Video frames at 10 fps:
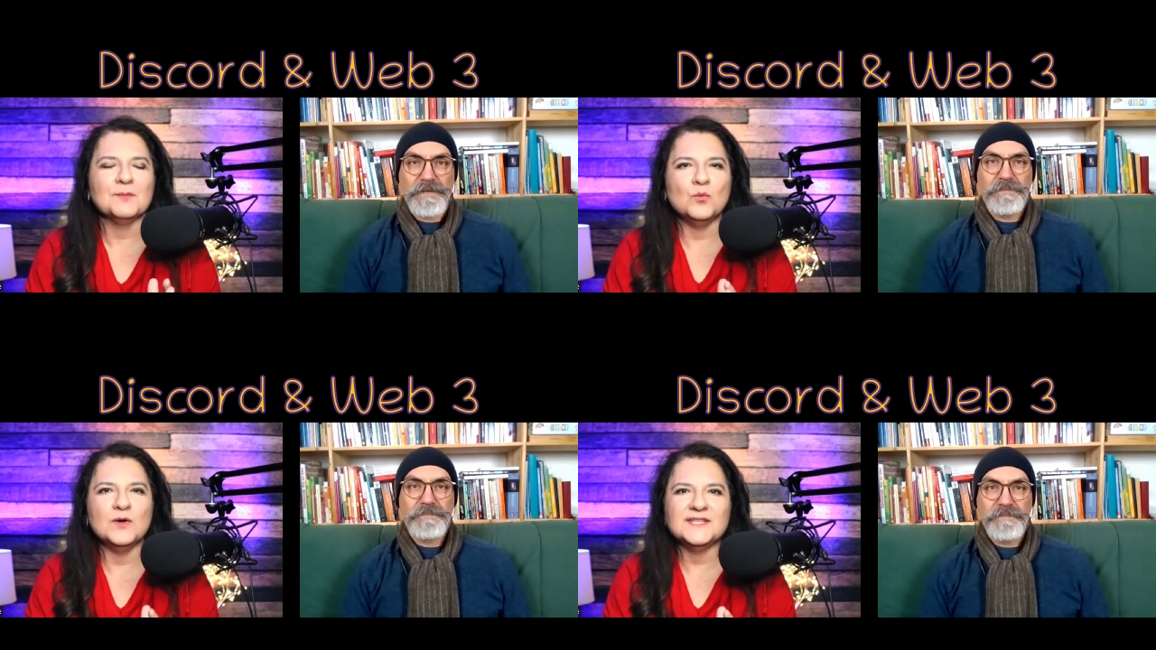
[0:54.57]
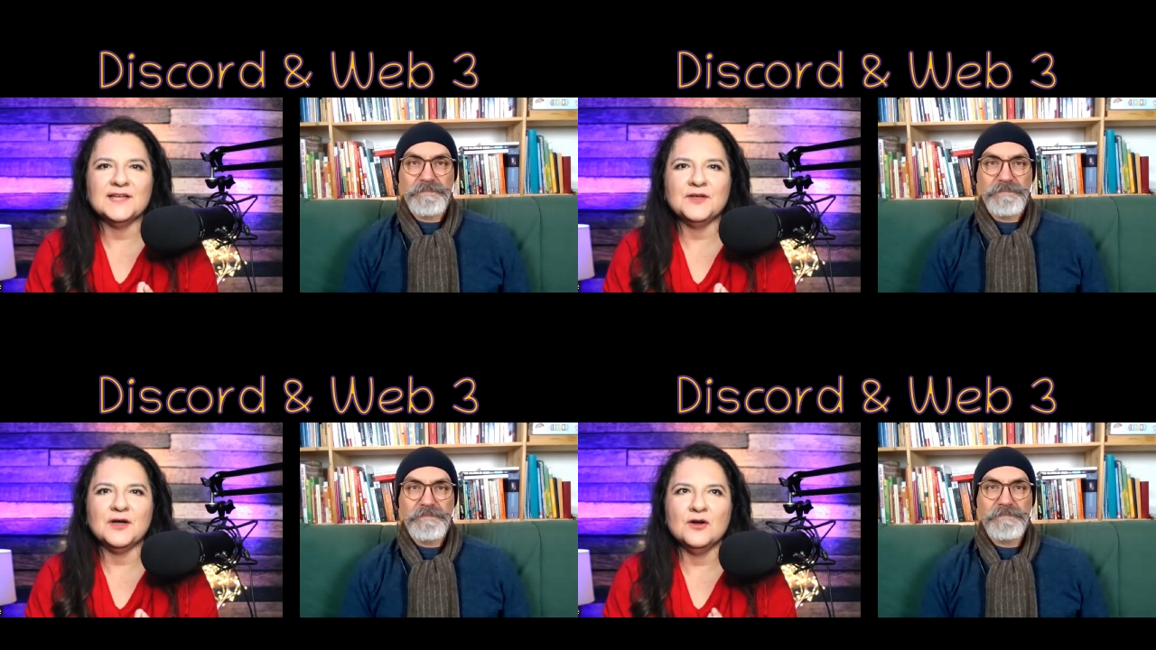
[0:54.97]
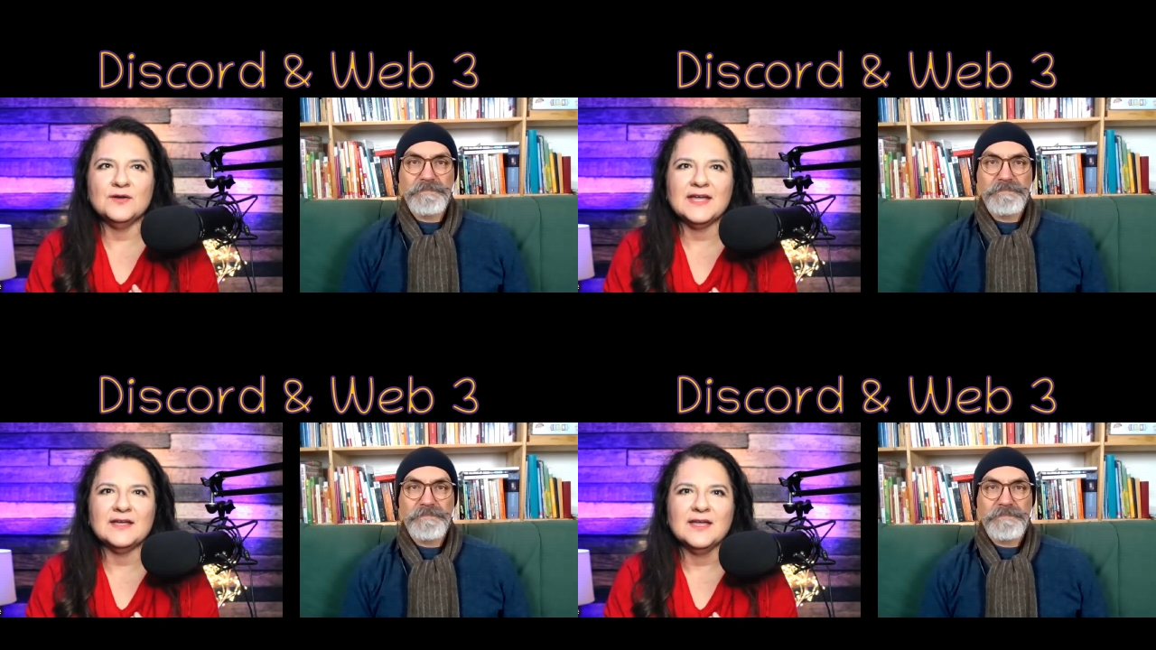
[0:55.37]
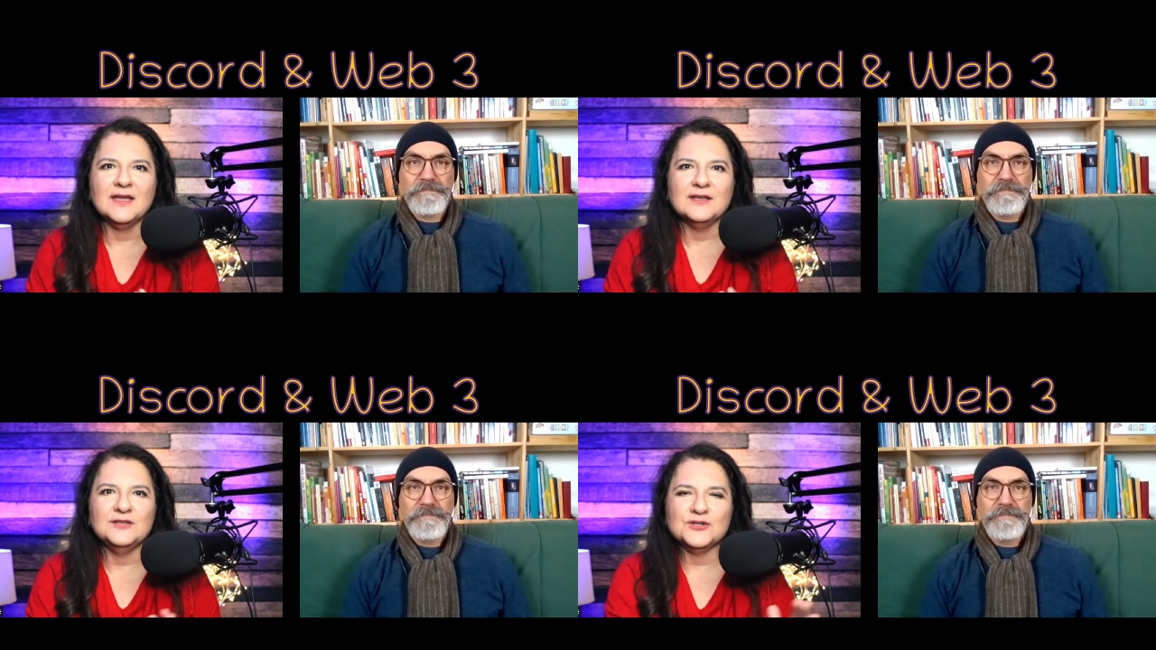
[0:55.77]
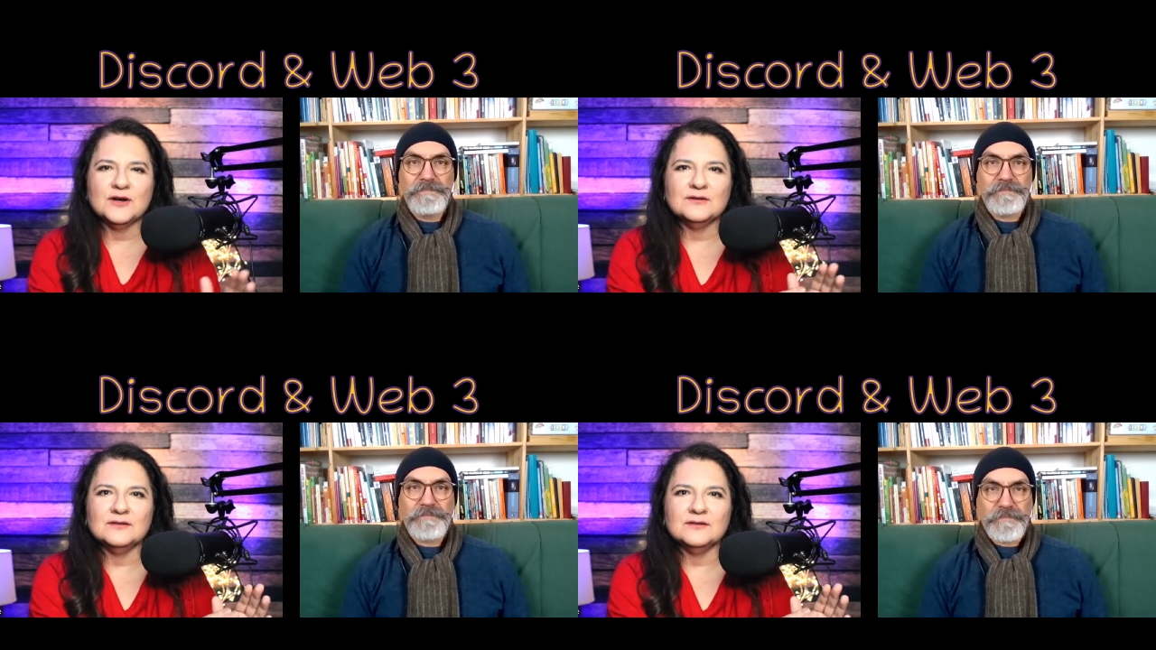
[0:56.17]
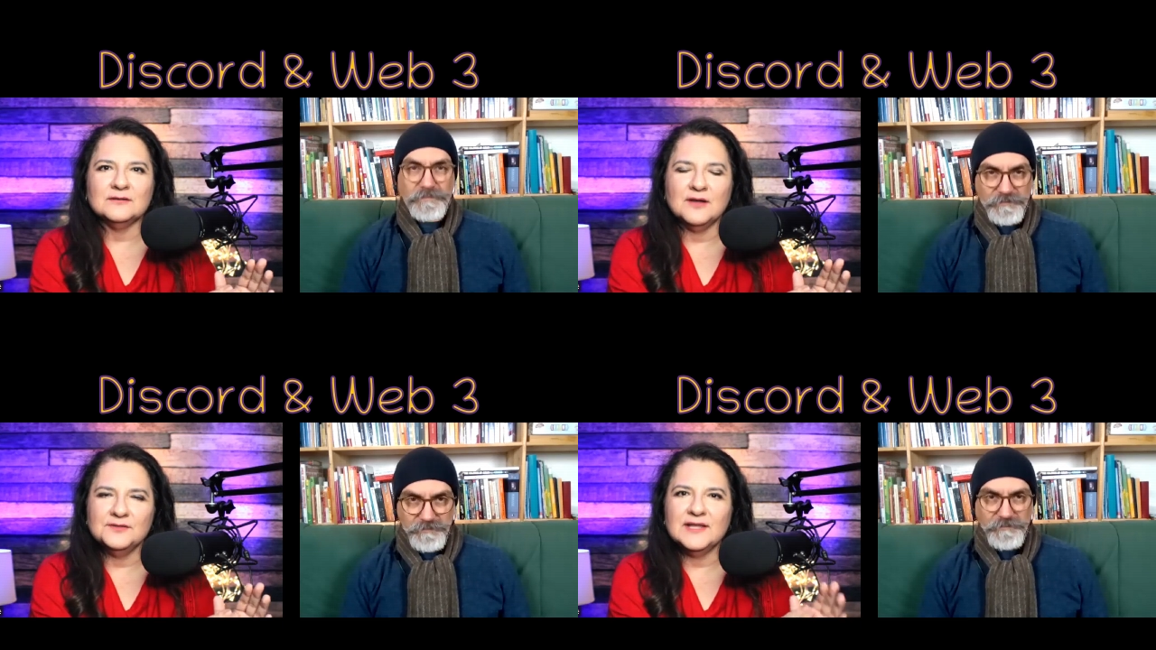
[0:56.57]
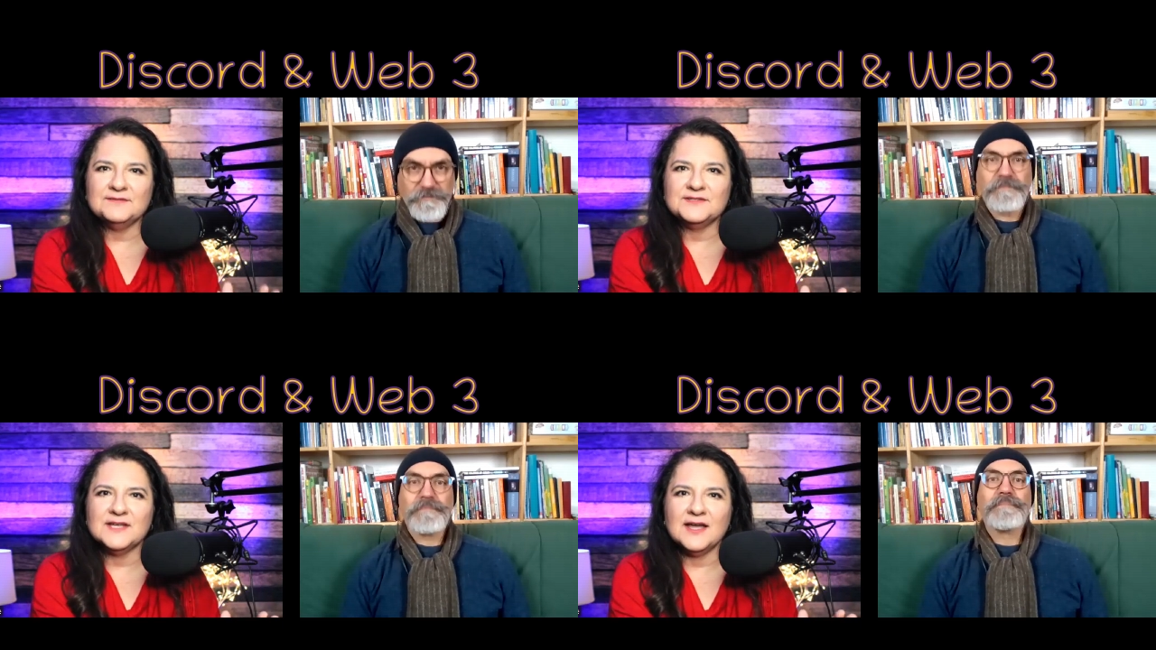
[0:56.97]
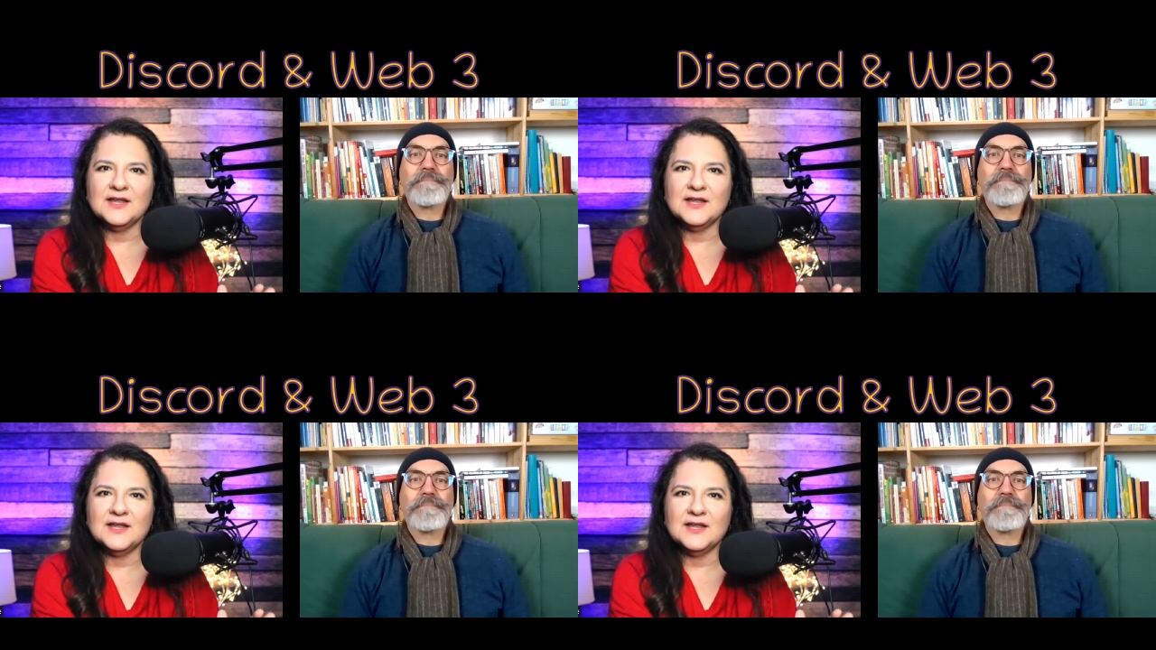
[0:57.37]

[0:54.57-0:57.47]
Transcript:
Speaker 1: But right. once I thought, okay, you start on the left side